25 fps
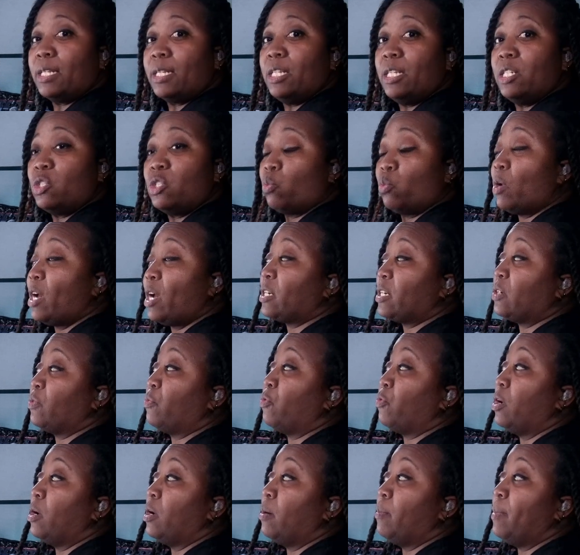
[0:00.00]
direct
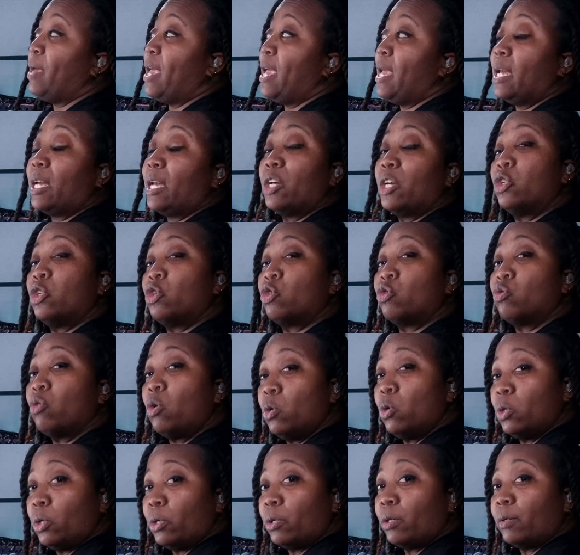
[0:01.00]
from a
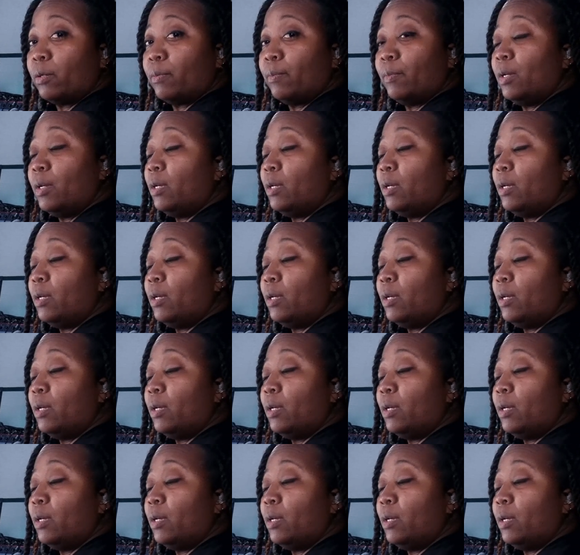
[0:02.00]
controller